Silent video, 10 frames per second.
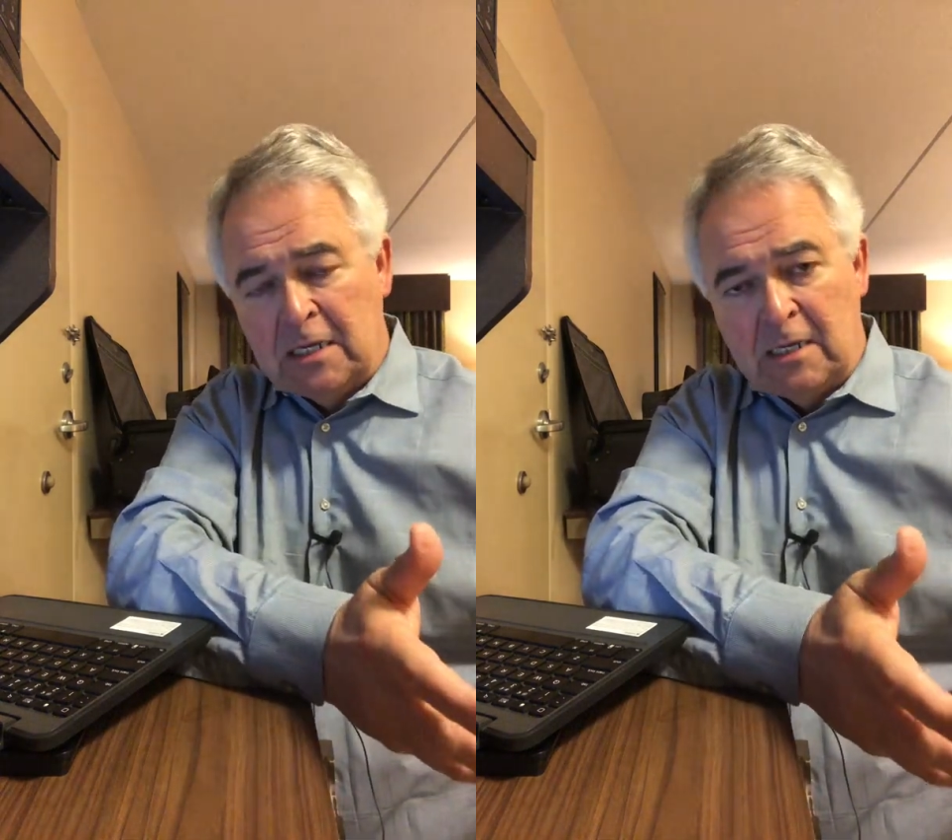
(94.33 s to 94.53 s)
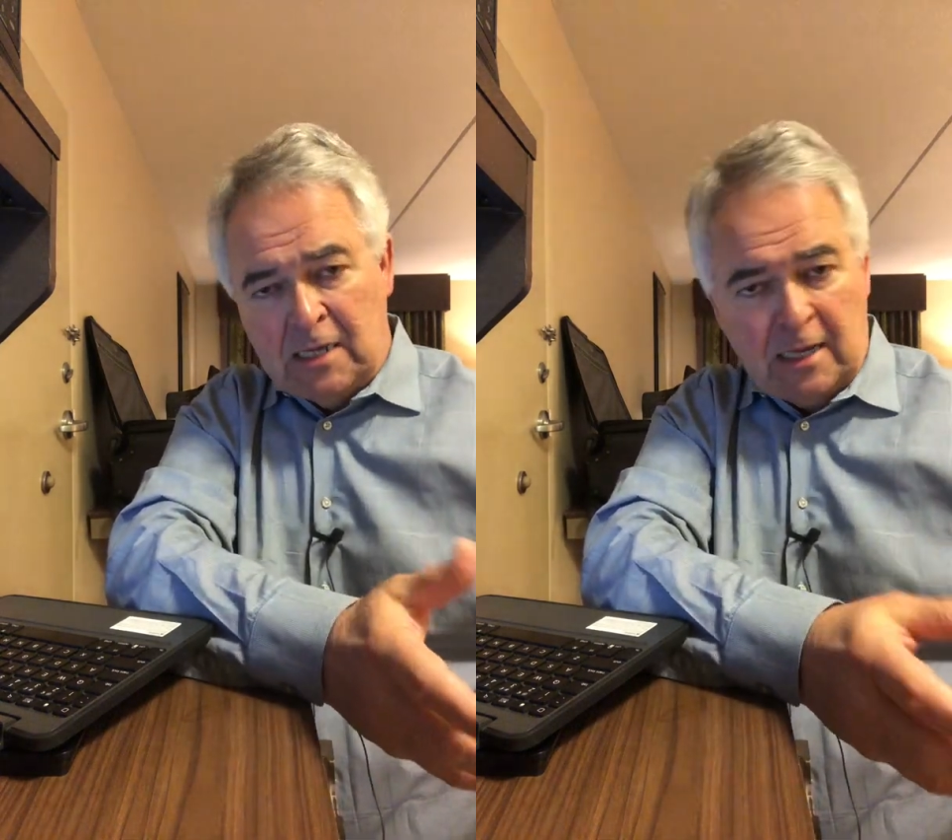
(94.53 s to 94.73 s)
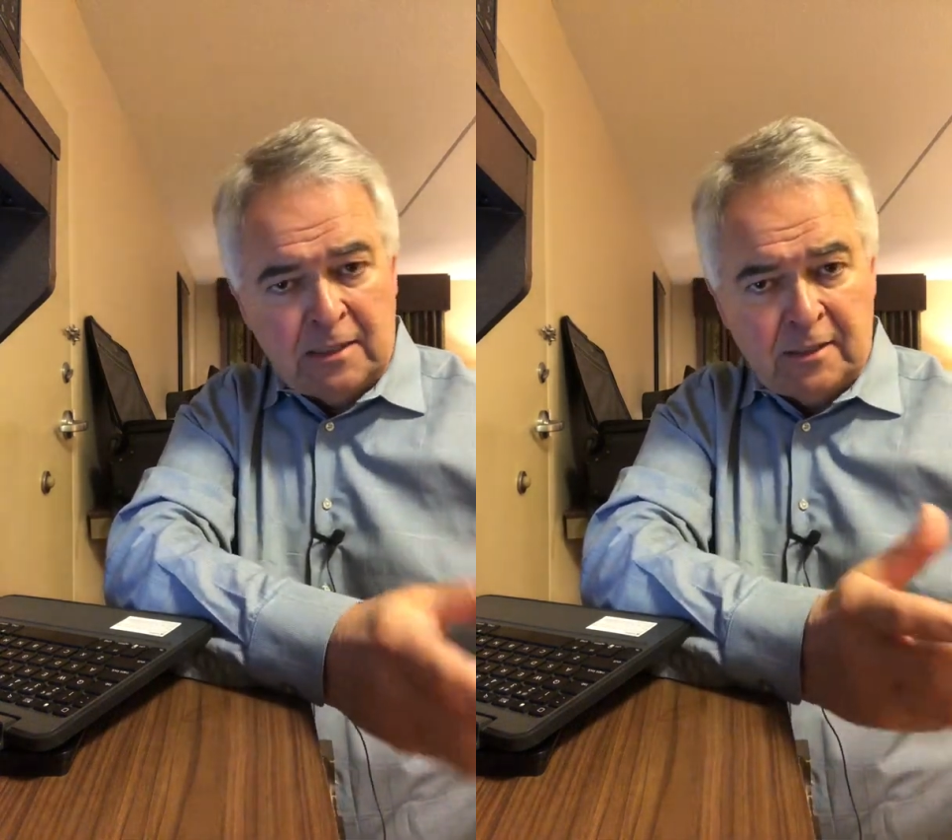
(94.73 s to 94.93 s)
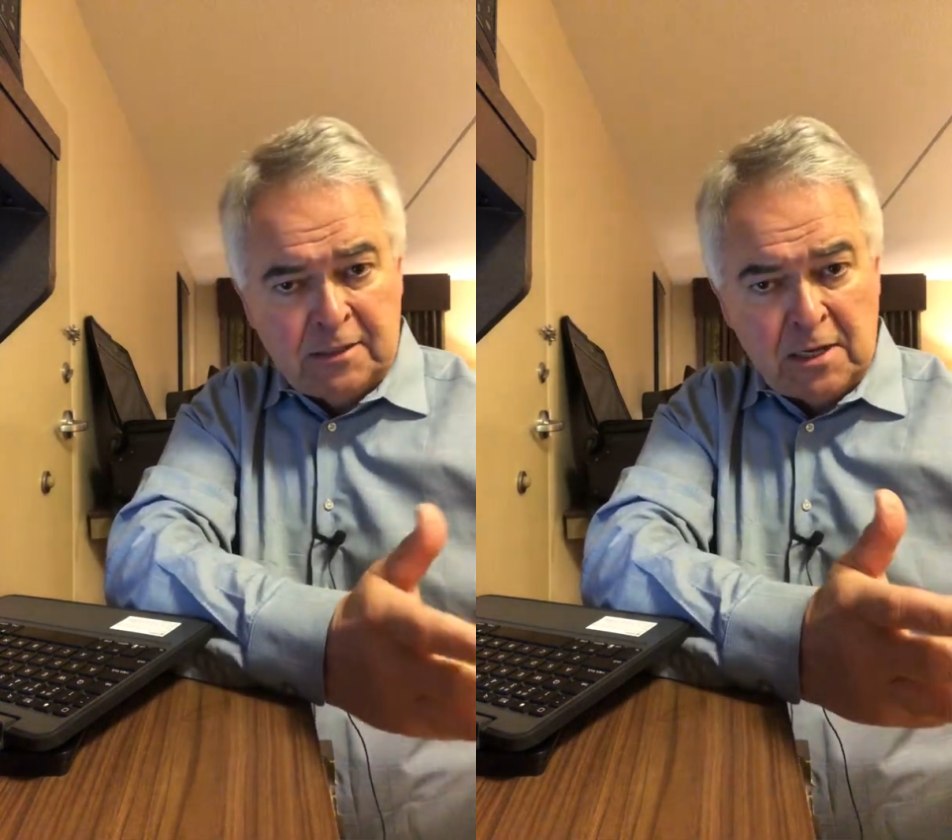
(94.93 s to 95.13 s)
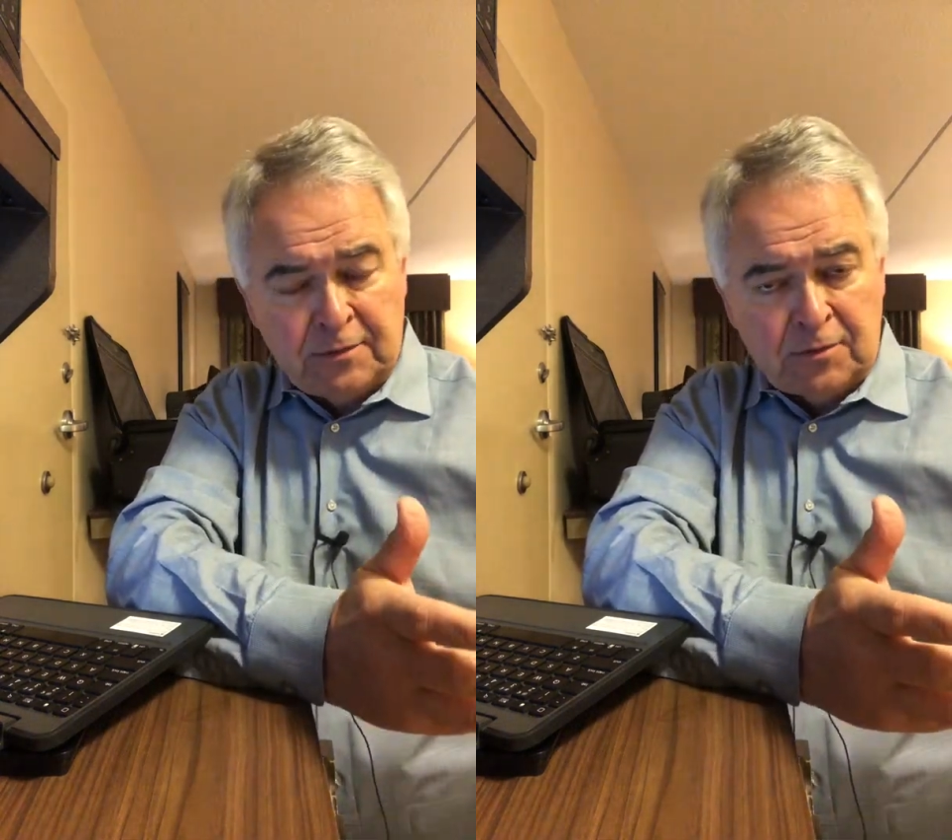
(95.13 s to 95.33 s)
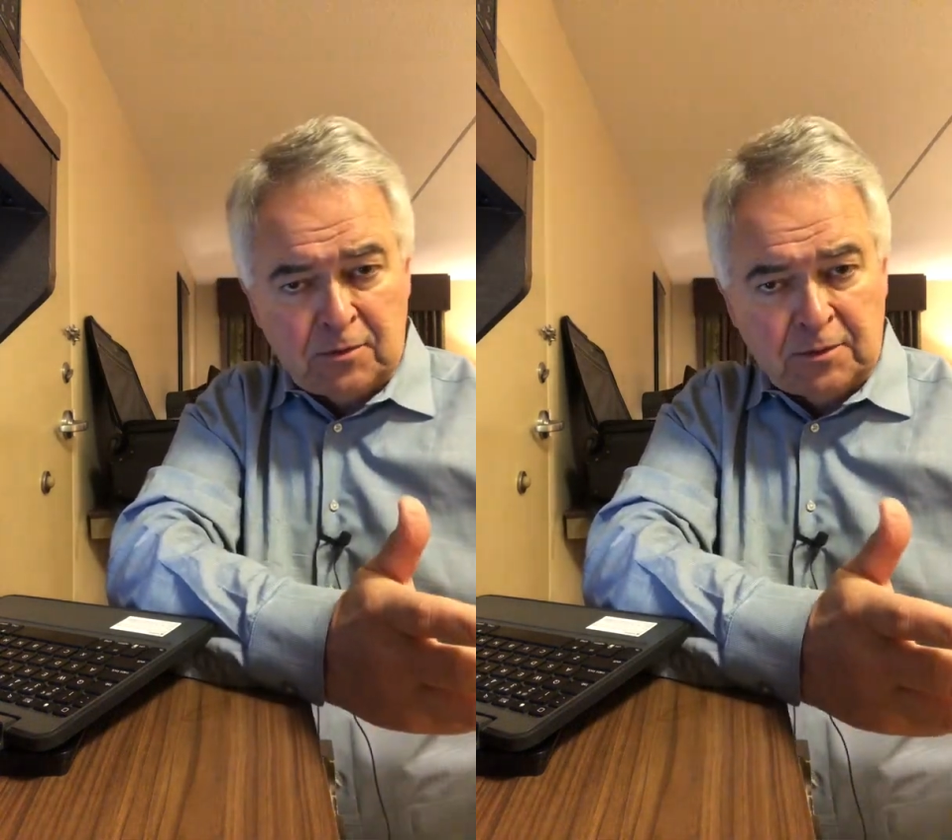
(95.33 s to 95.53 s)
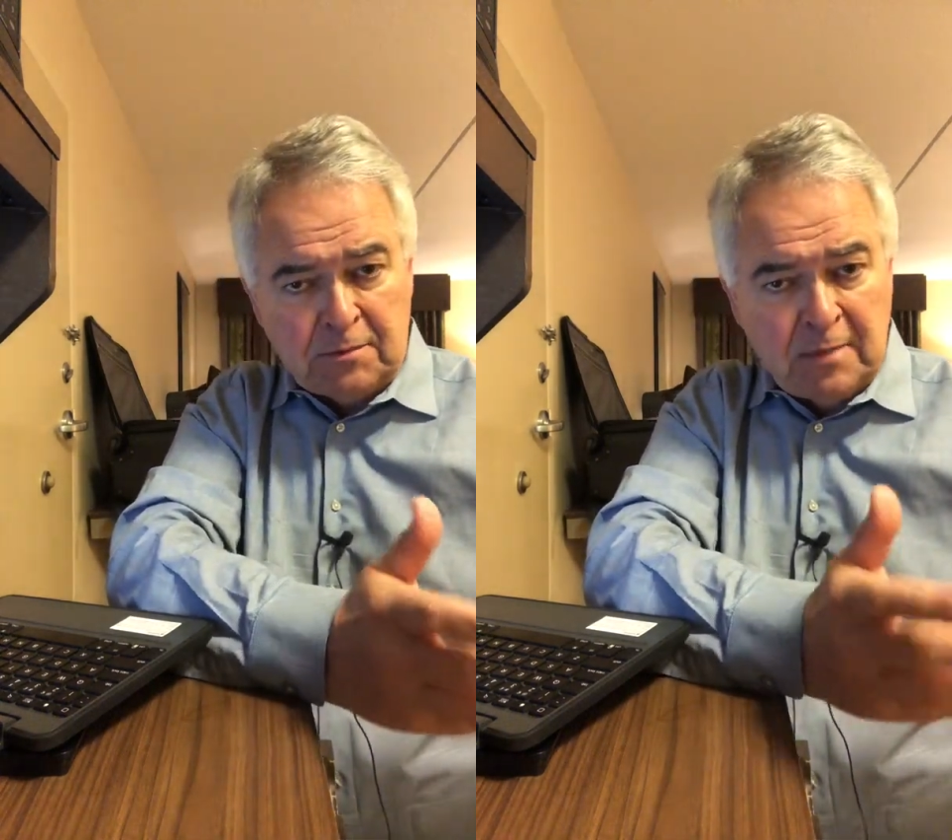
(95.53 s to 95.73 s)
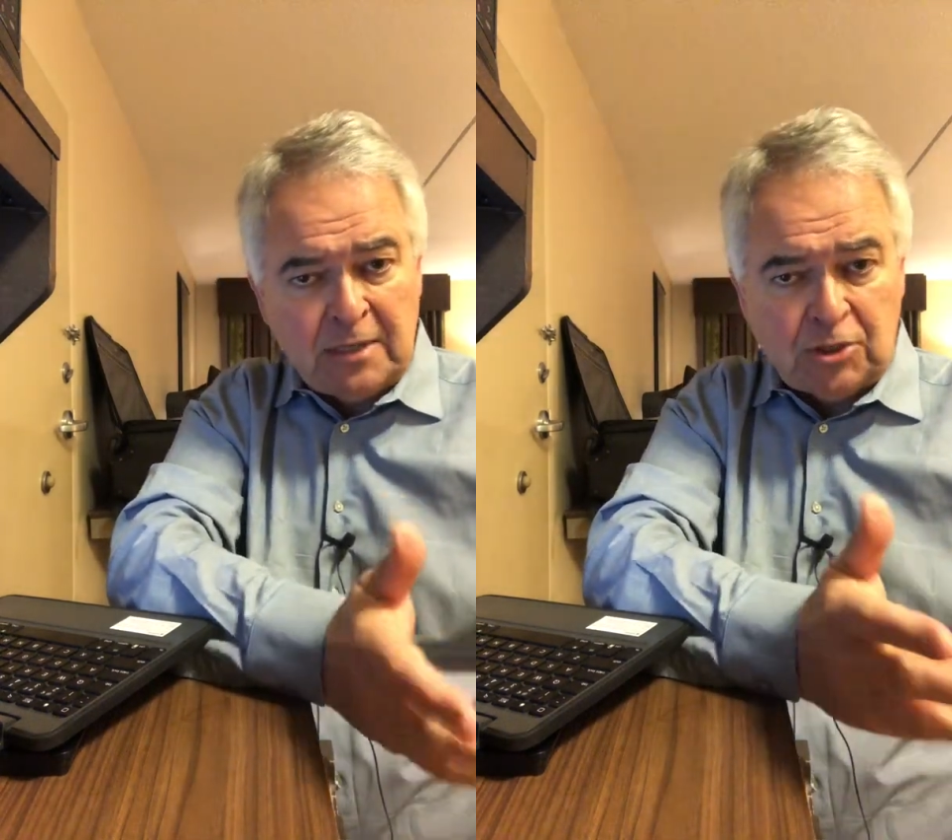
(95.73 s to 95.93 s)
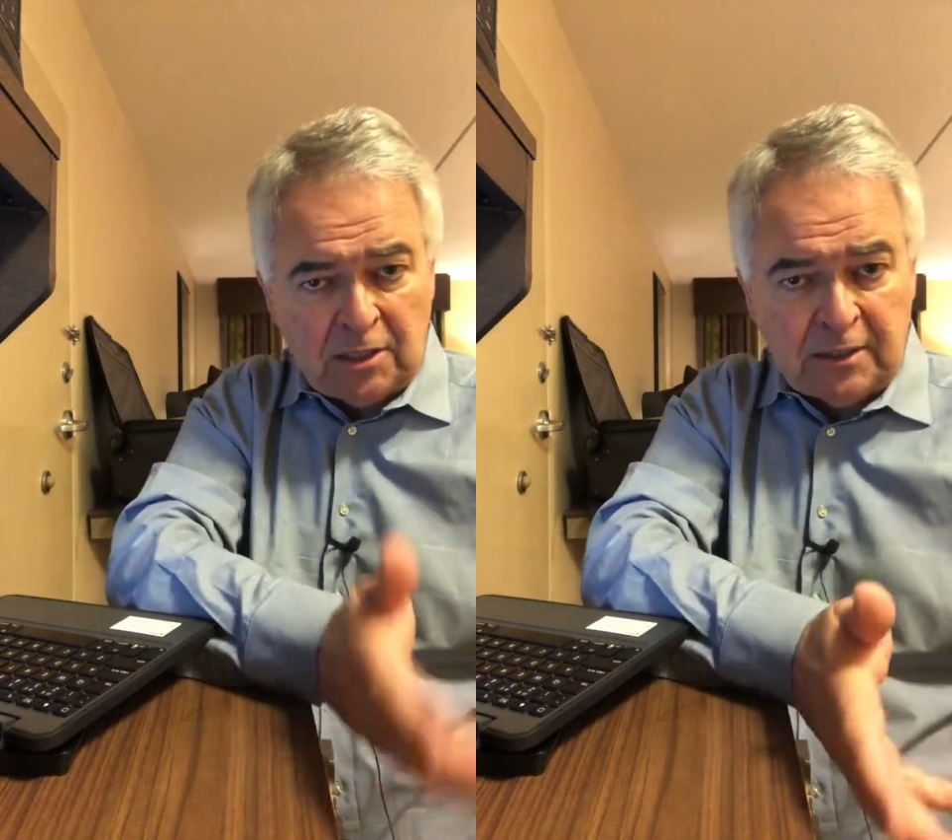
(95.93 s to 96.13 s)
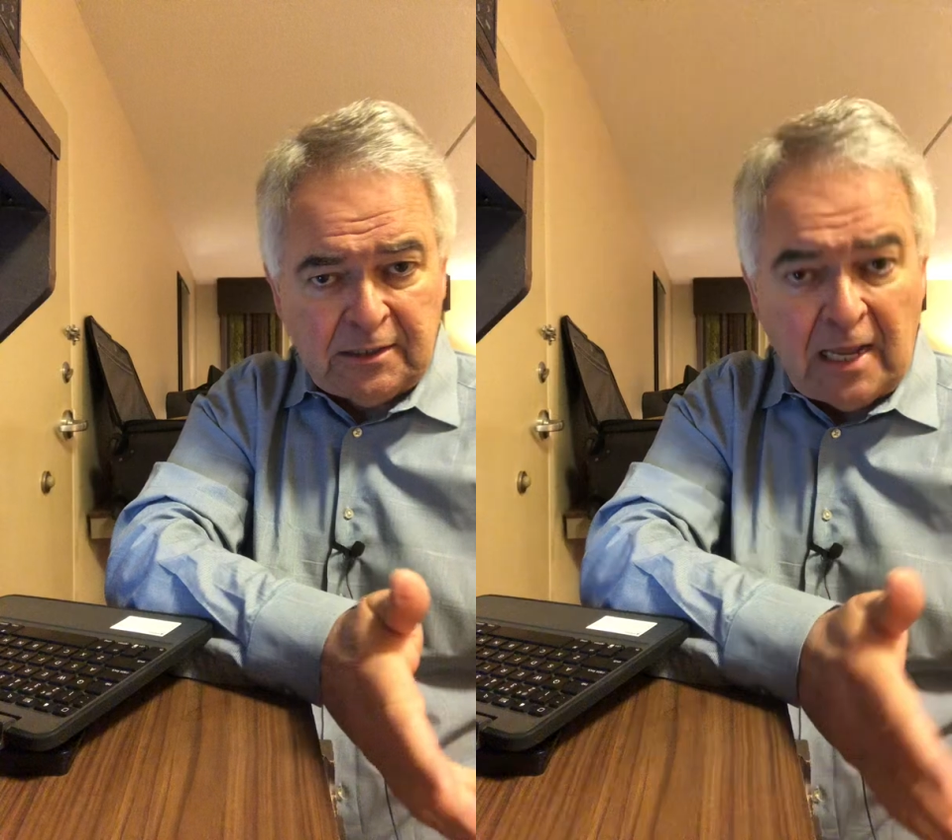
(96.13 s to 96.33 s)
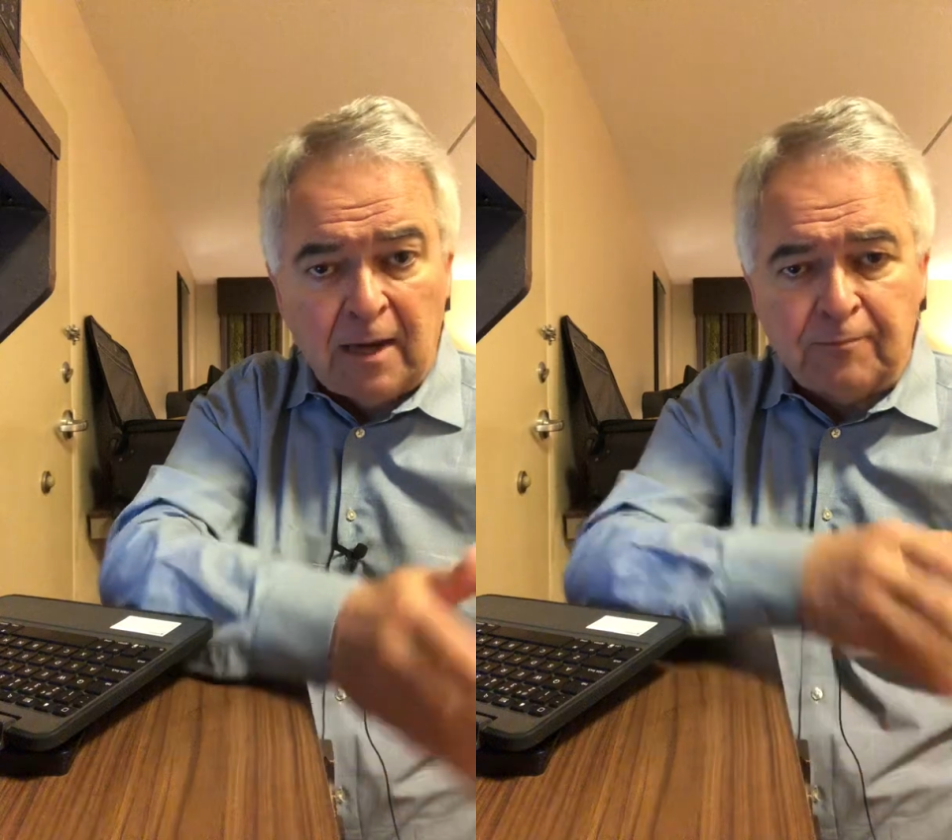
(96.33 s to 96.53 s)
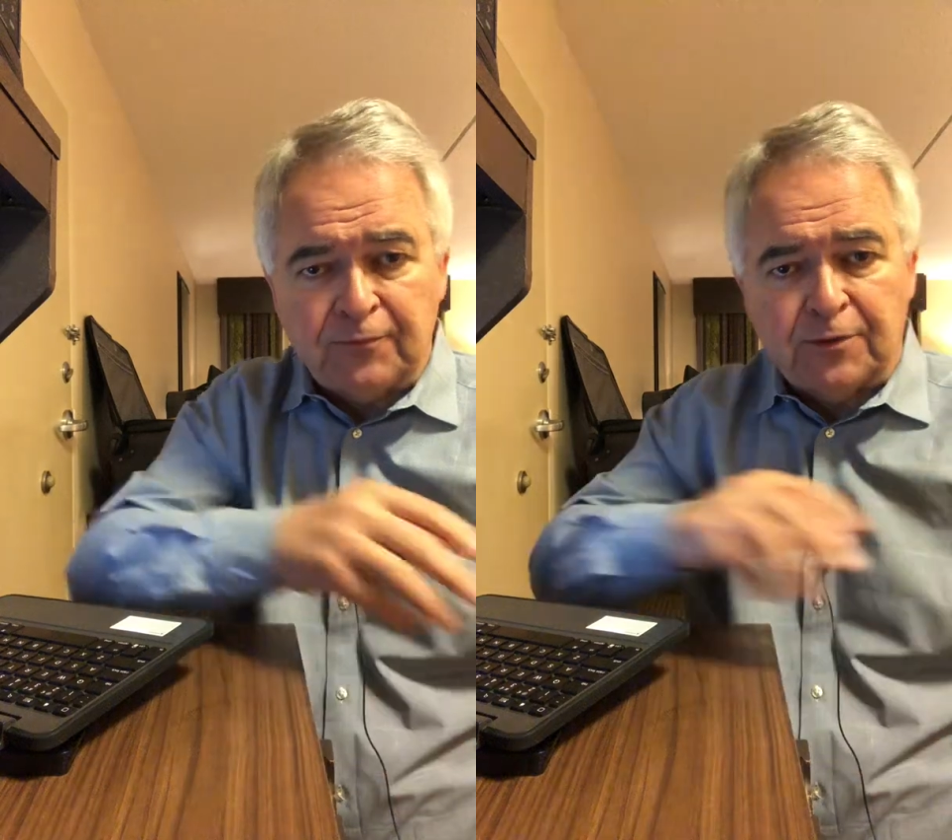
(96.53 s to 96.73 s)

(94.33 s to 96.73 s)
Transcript: and at another dimension and depth